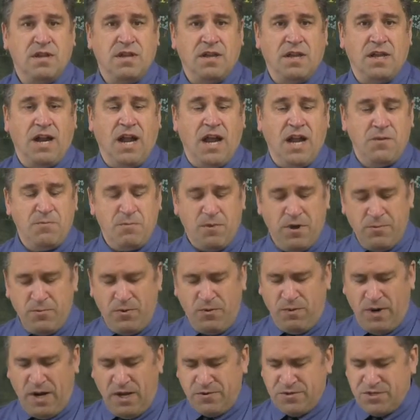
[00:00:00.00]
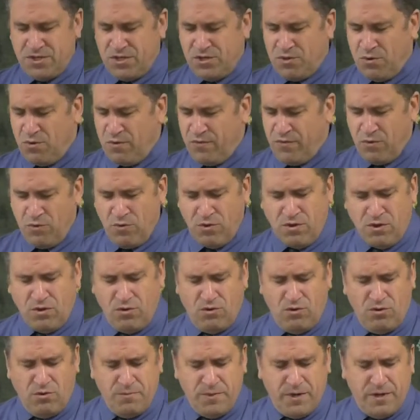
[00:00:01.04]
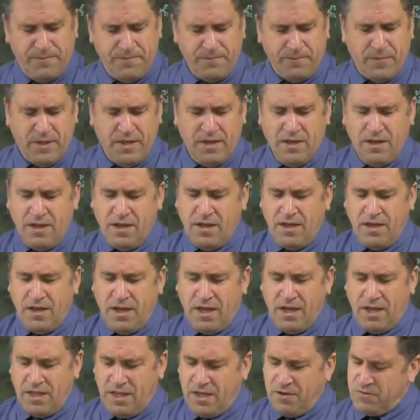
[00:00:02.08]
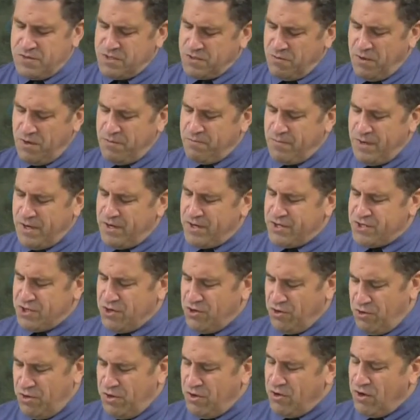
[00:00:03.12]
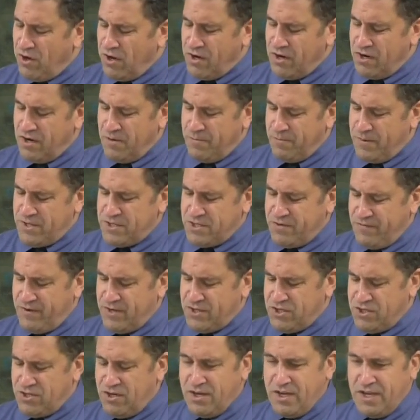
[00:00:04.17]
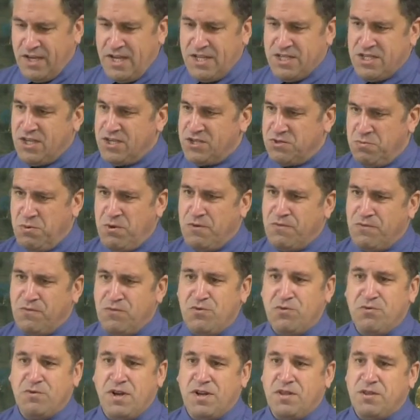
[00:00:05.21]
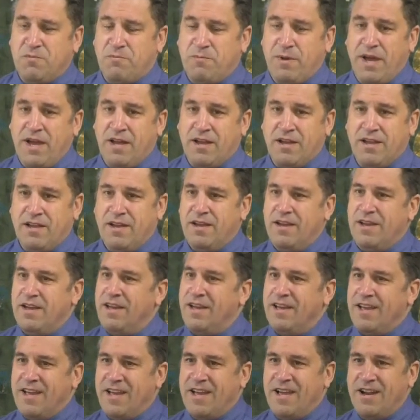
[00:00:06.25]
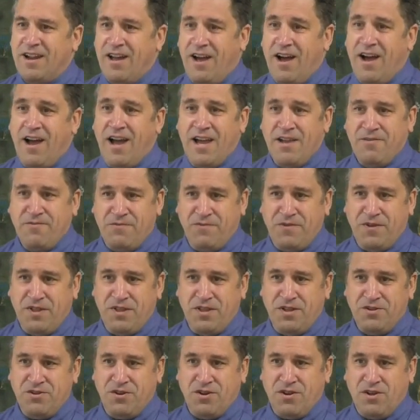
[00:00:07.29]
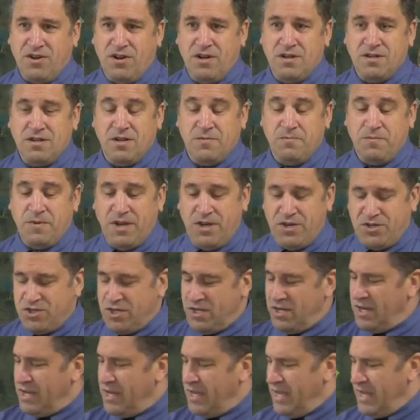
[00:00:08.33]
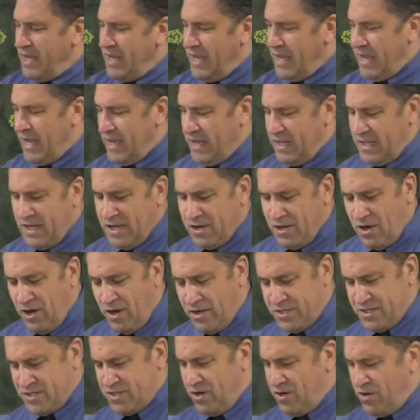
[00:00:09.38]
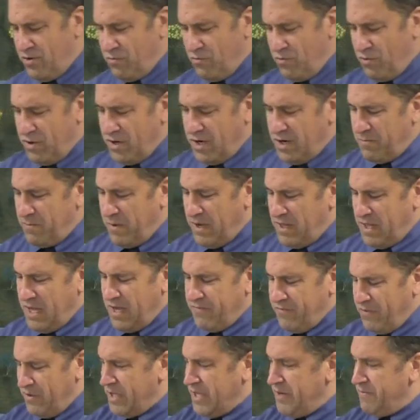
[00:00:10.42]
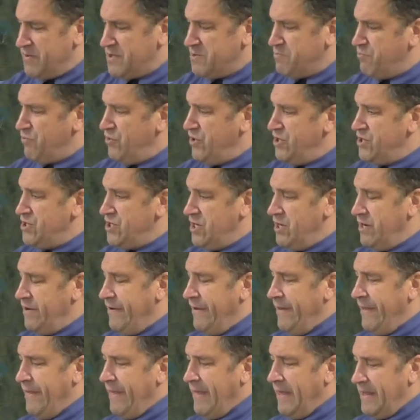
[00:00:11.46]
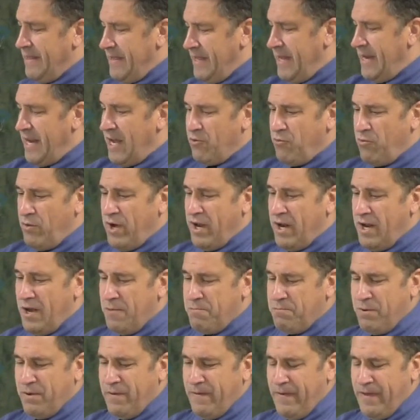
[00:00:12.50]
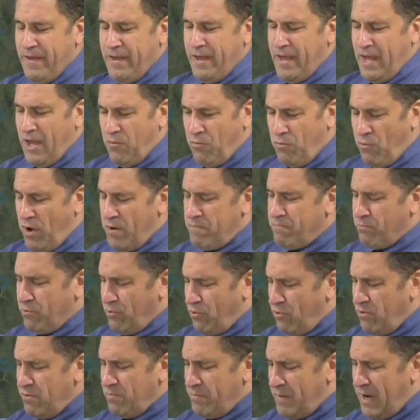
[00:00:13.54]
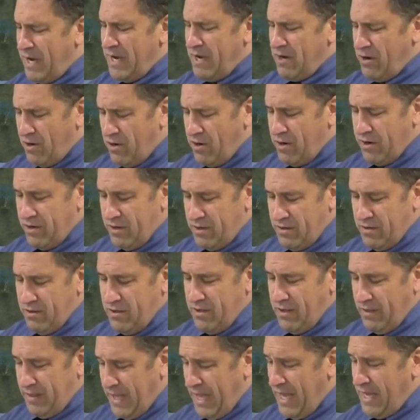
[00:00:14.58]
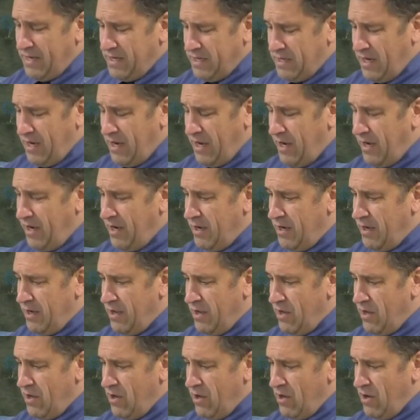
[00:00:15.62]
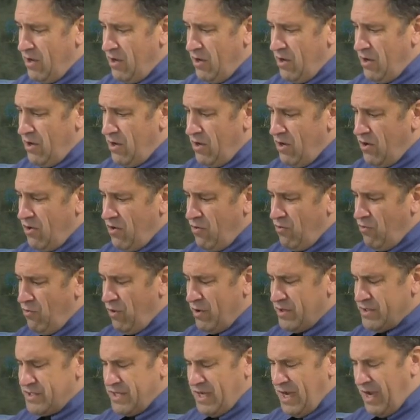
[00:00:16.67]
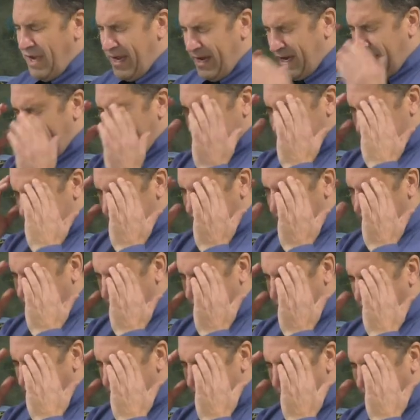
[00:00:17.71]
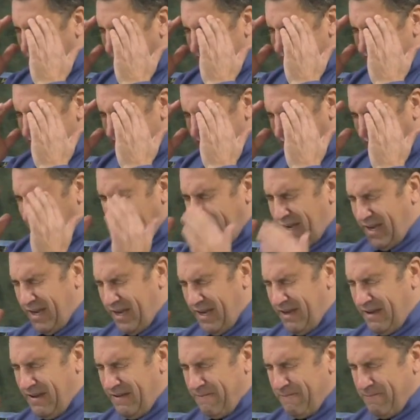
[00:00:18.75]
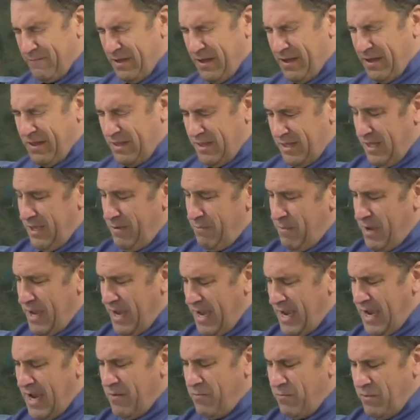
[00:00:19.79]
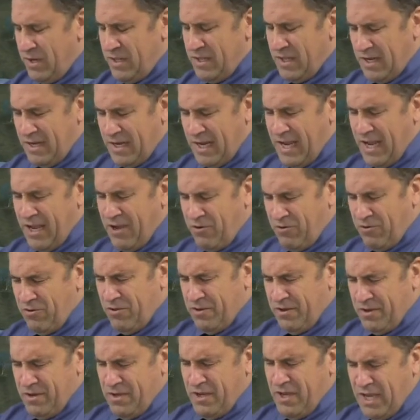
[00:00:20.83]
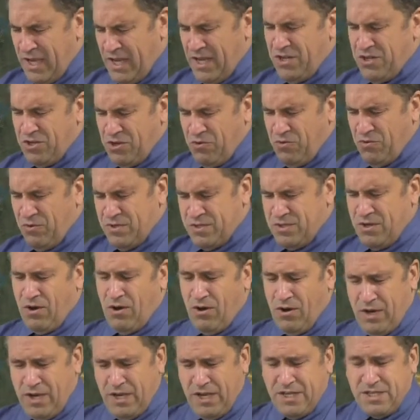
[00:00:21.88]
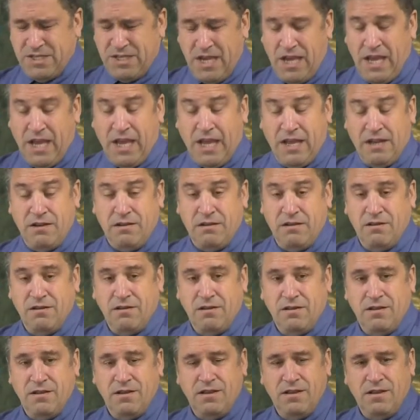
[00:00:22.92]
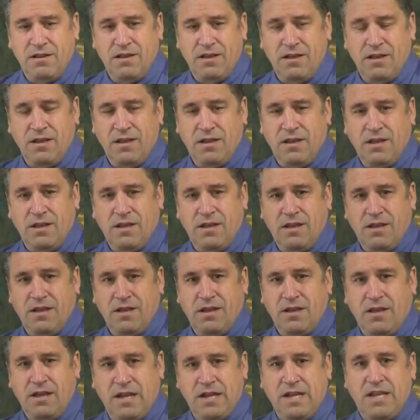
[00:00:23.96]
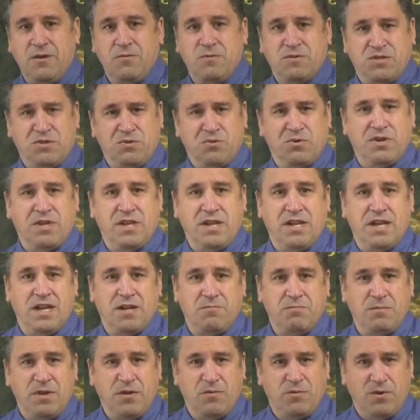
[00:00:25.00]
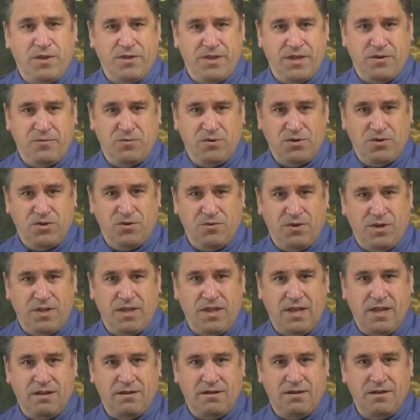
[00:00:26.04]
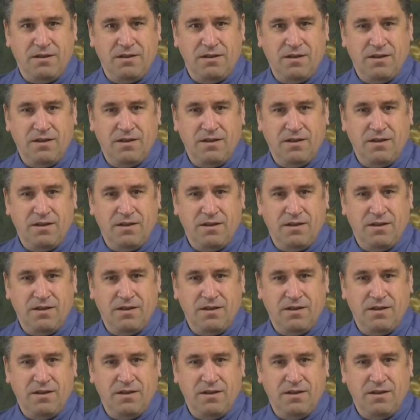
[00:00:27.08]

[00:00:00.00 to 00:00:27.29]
And I remember when I was in Dover, Oklahoma, and there was one minister who got on a bunch of us young kids because we were fooling around the back, and I fell under condemnation. And then God started working in my life while he was preaching. And then I went up and what broke my heart that day was I could see in my mind's eye them hammering the nail into his, his hand. And he was looking at me while they were doing that.